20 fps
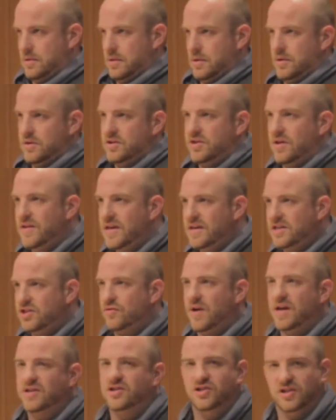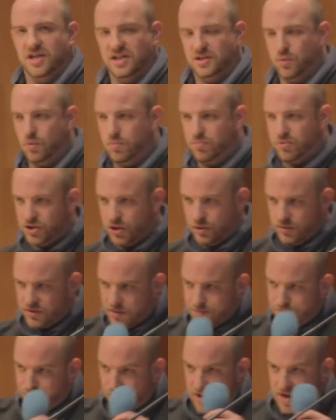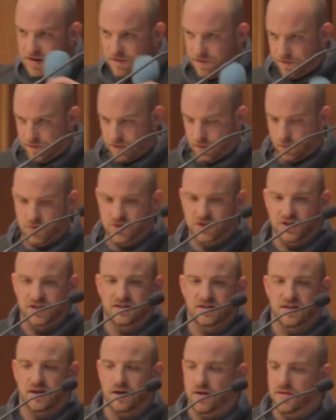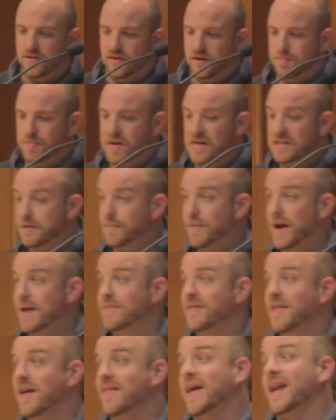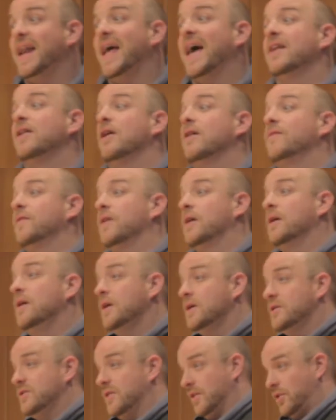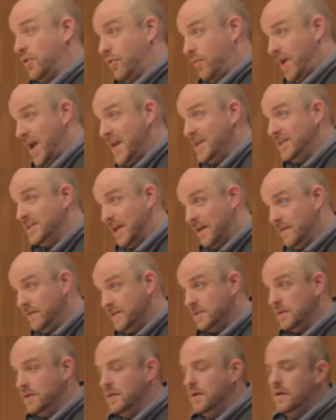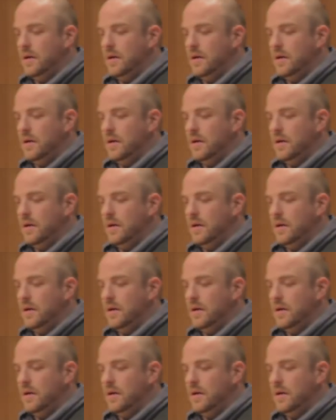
So these strategists will produce a brief, which is the piece of paper they then hand over to the creatives,